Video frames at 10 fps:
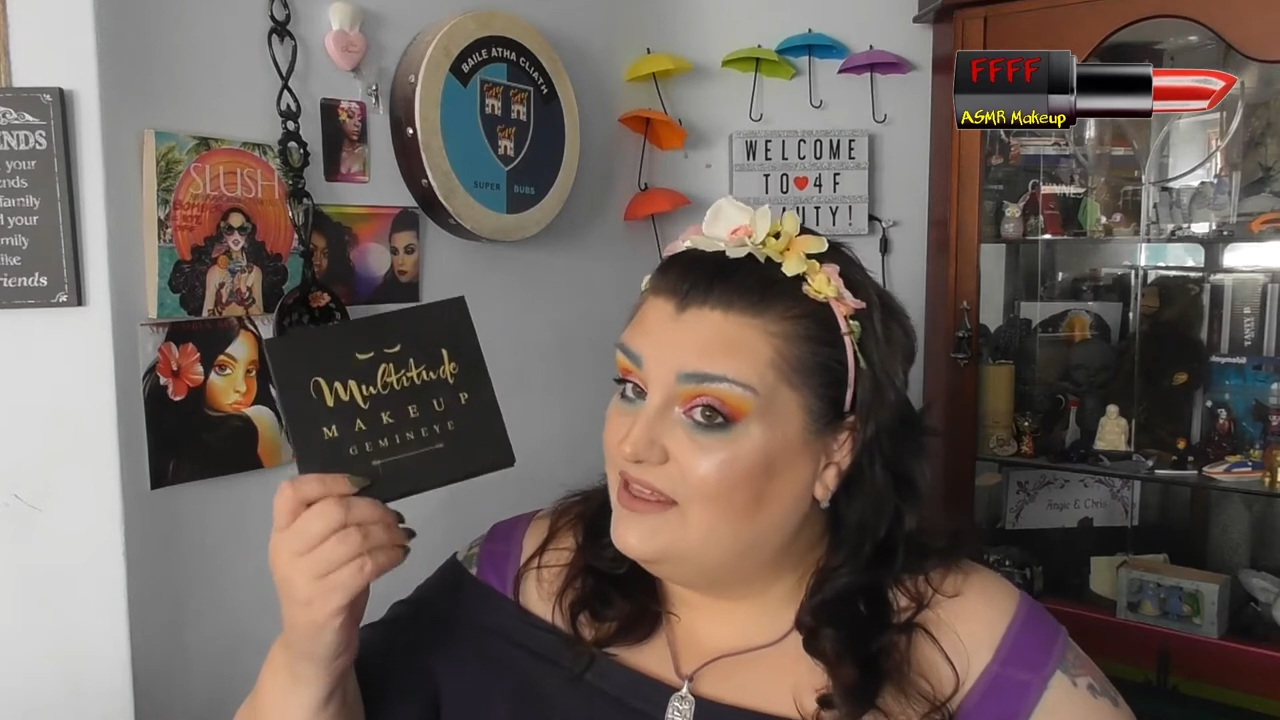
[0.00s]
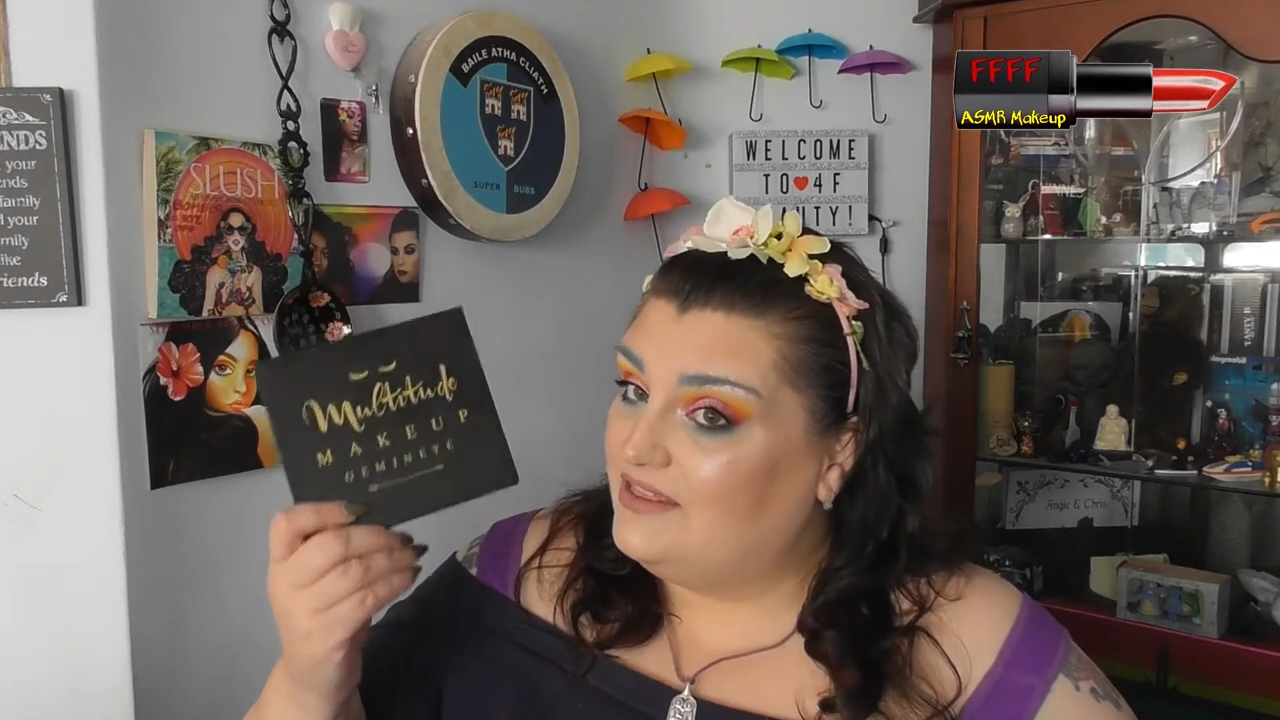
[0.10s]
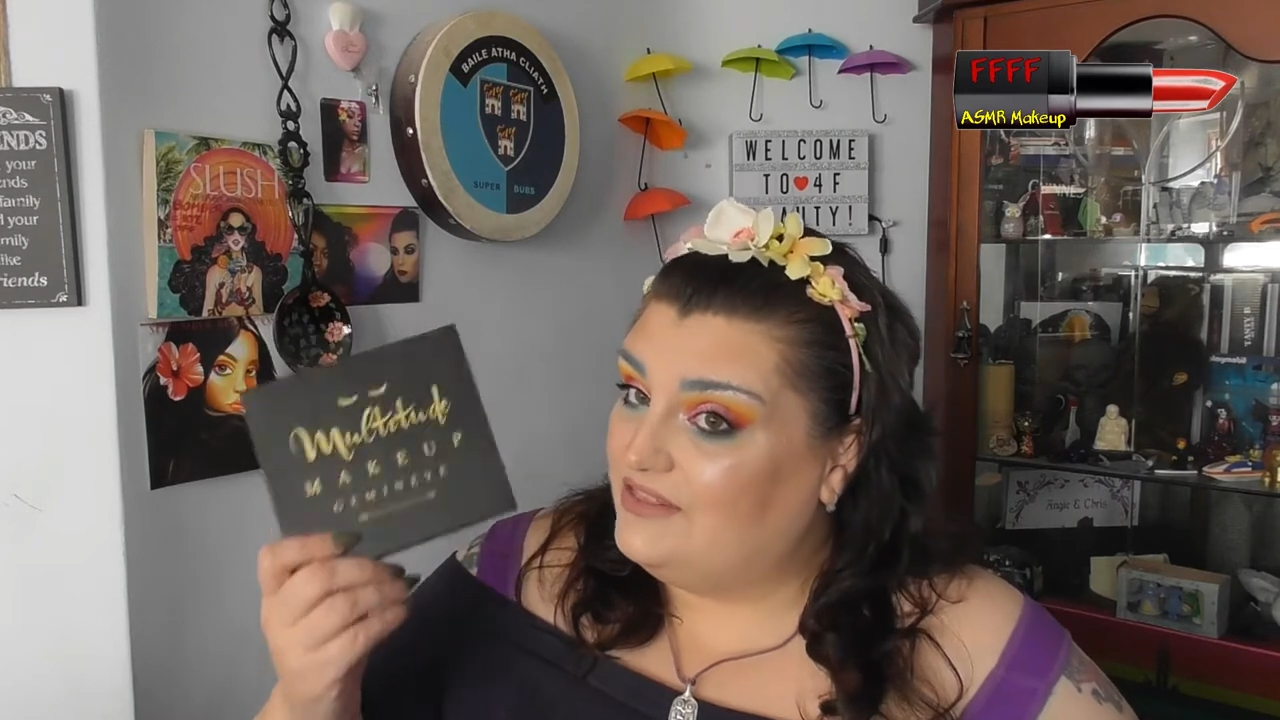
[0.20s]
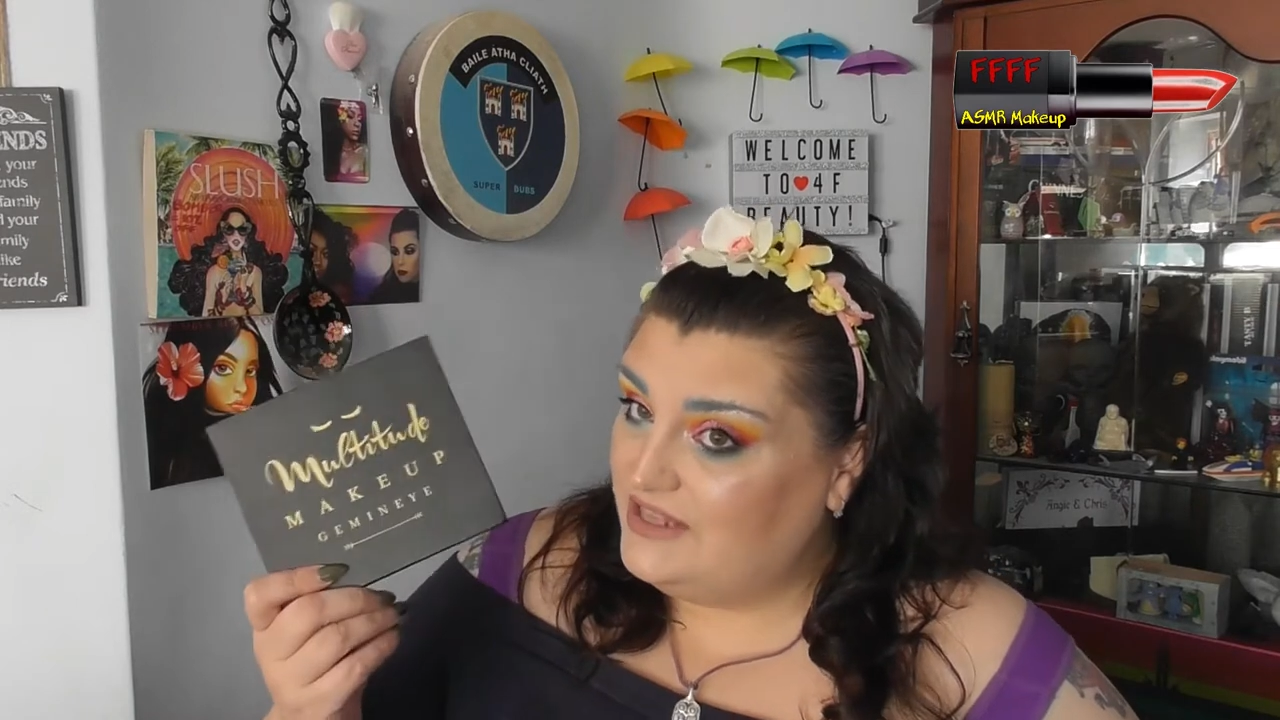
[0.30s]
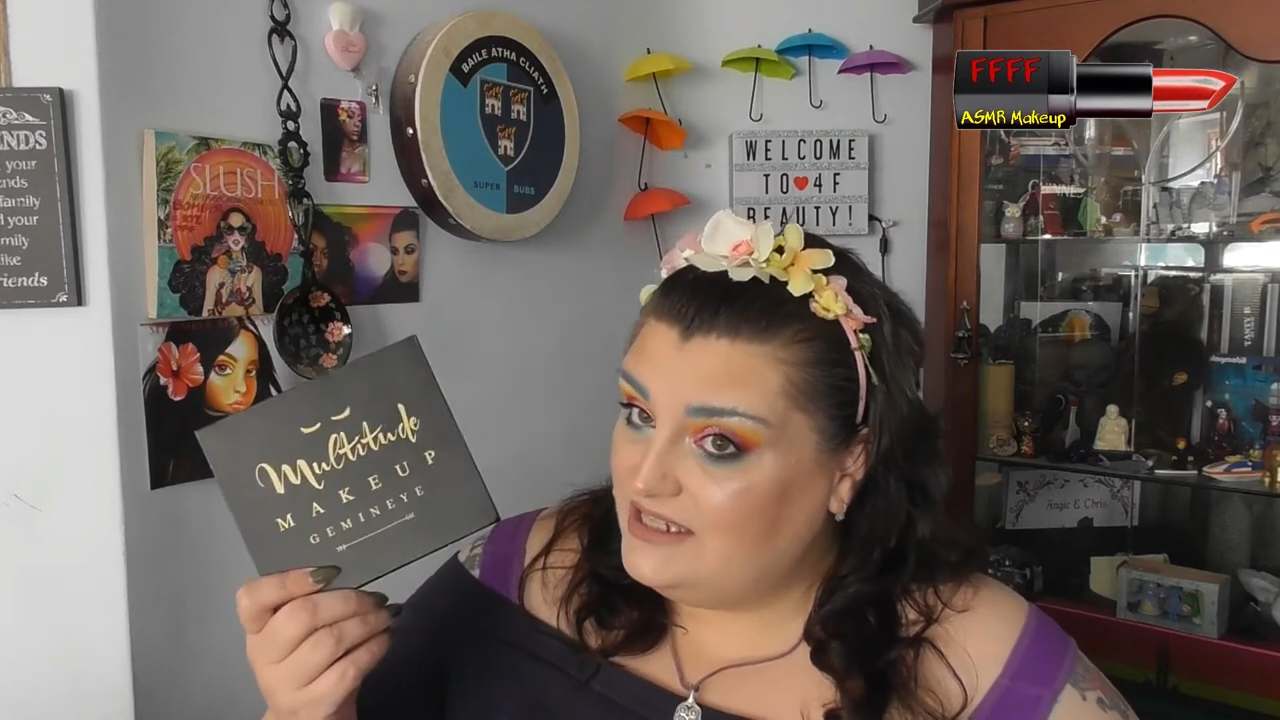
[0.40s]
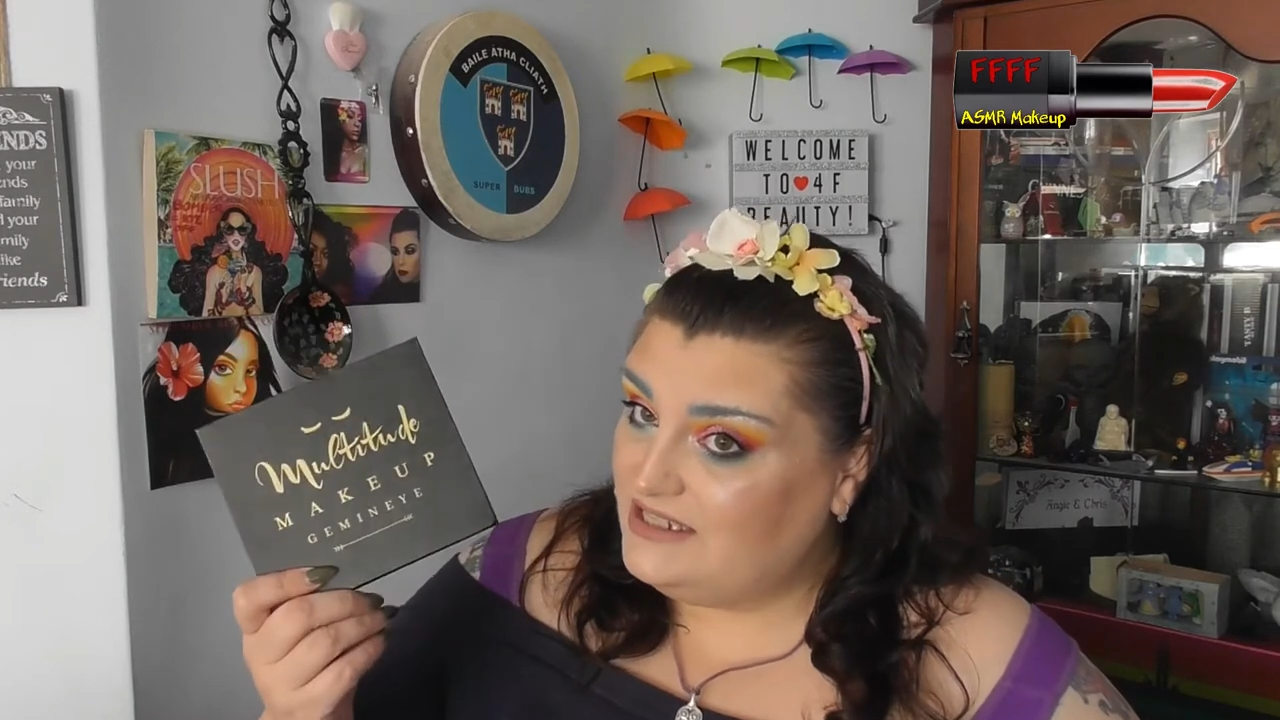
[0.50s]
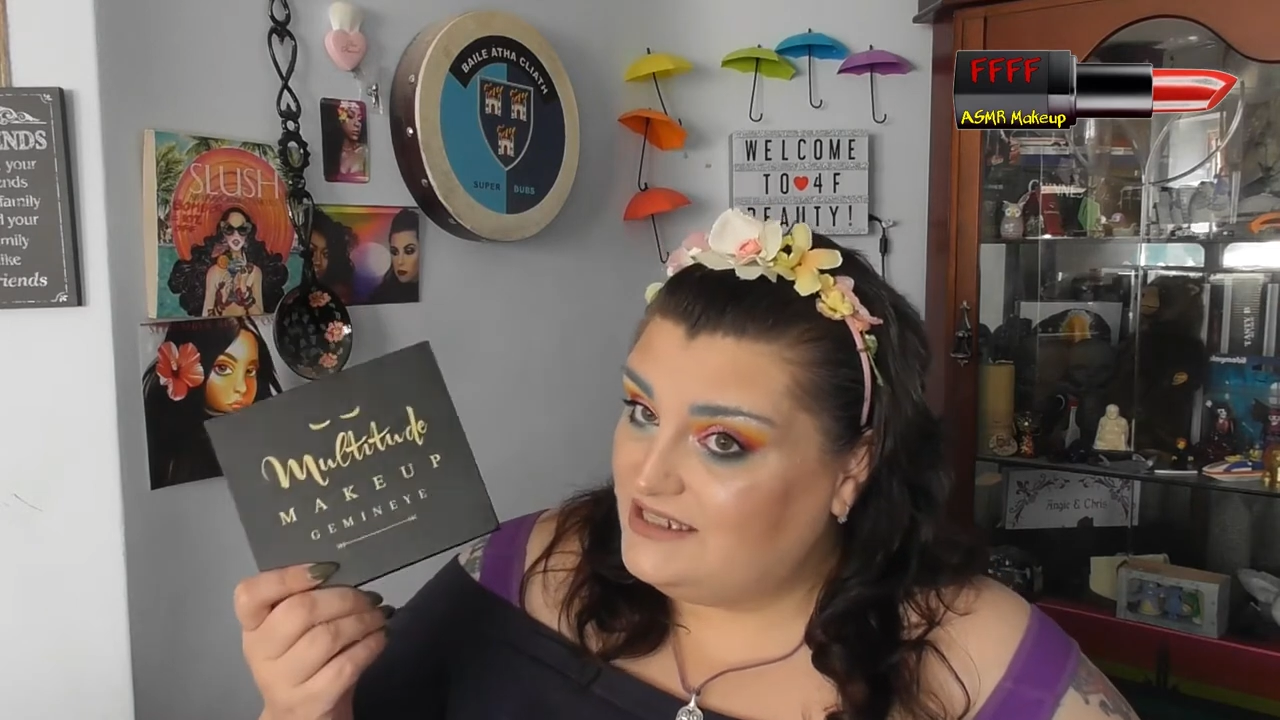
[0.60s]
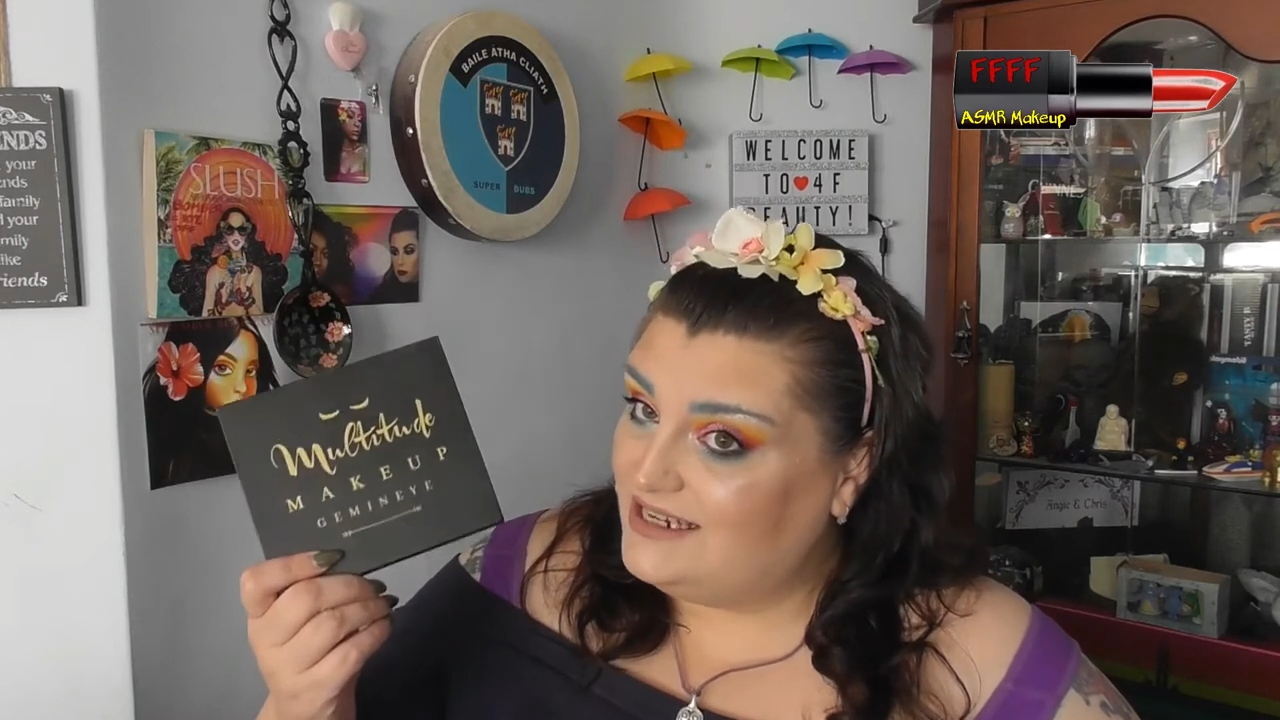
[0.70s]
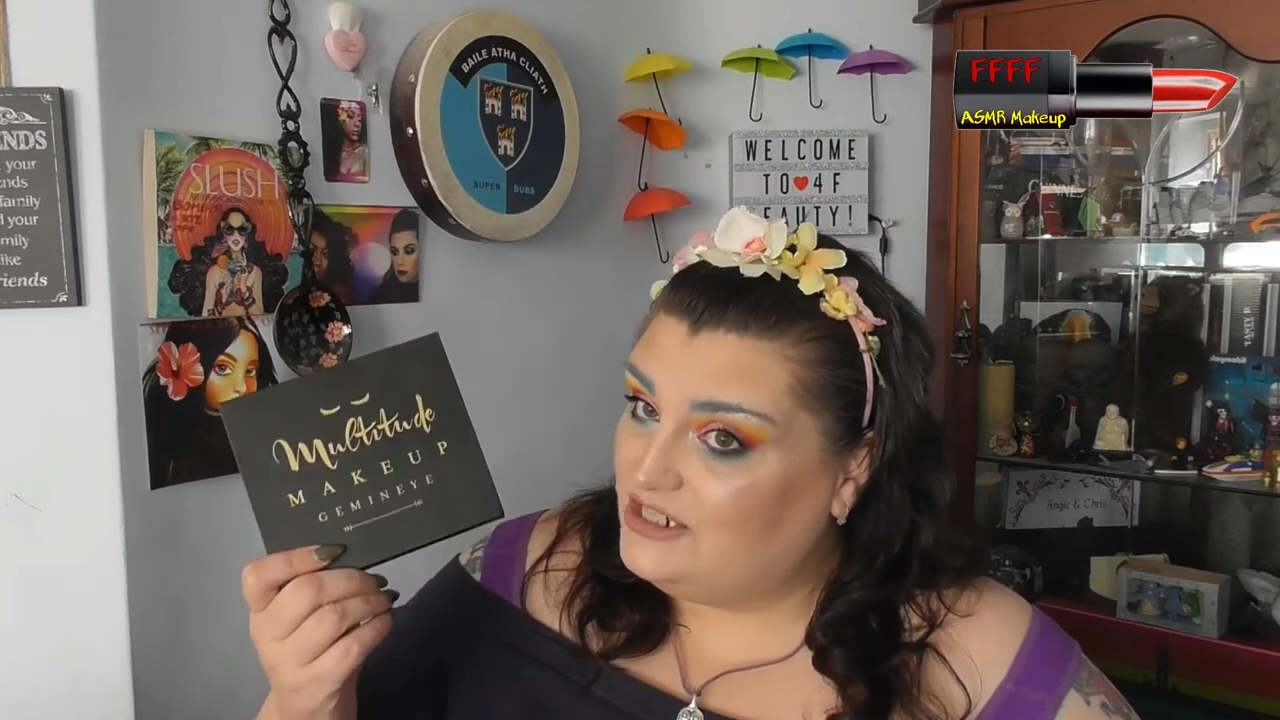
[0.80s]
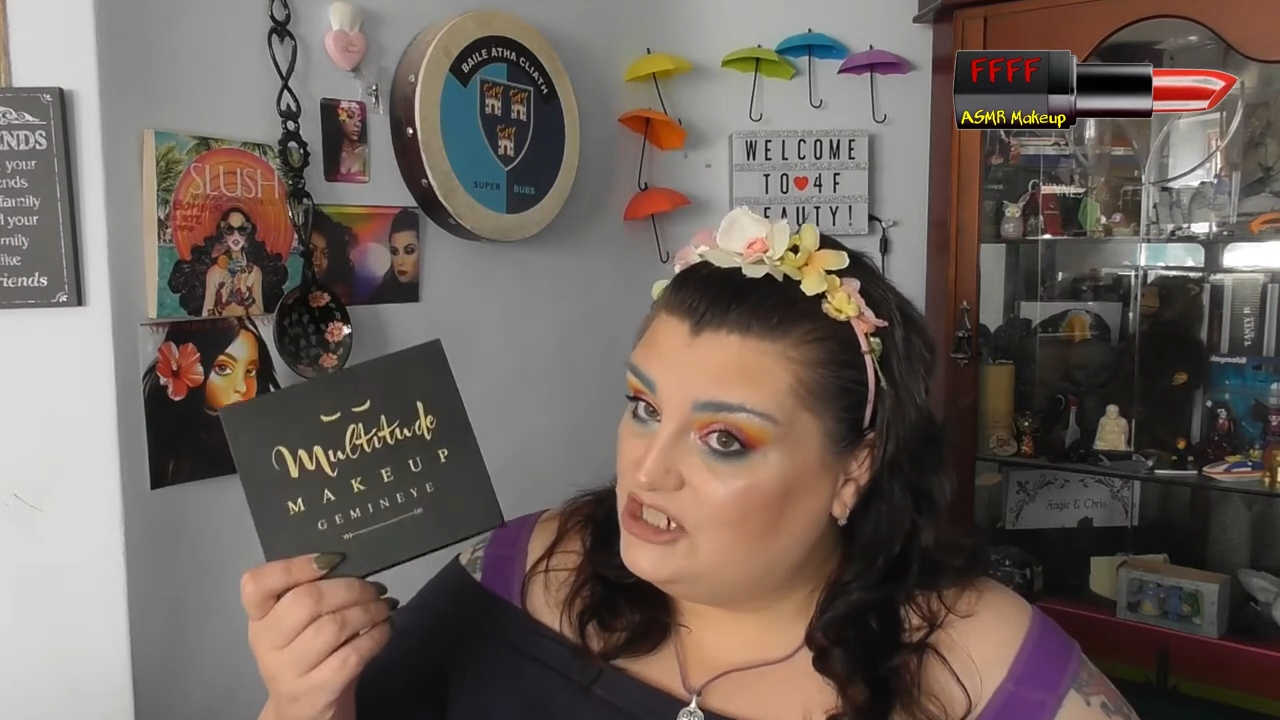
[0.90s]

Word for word: this